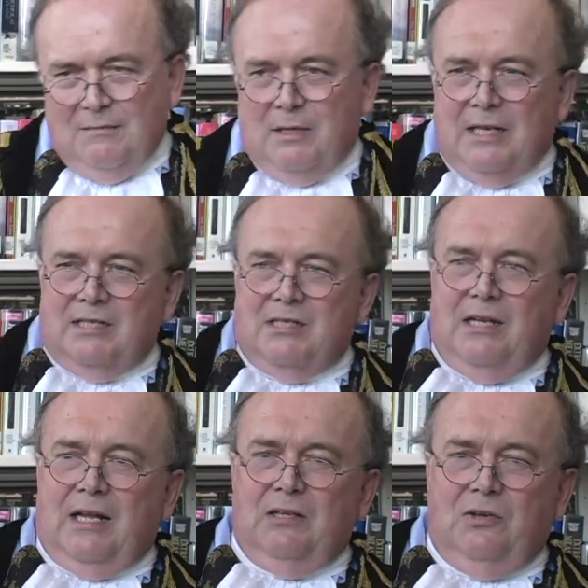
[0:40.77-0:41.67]
but I said
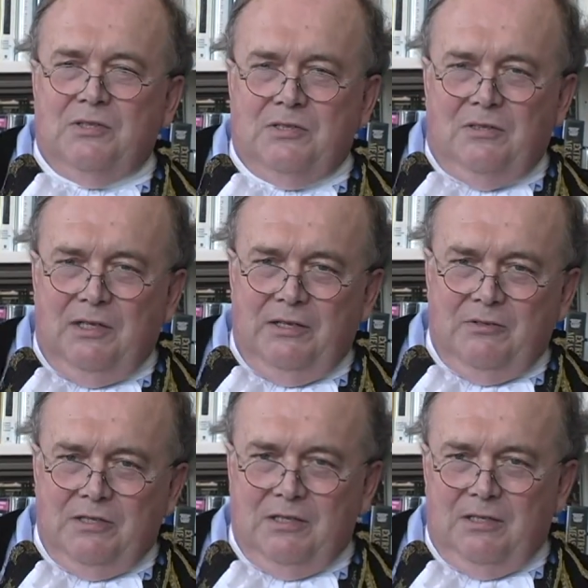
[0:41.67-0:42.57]
I lost all interest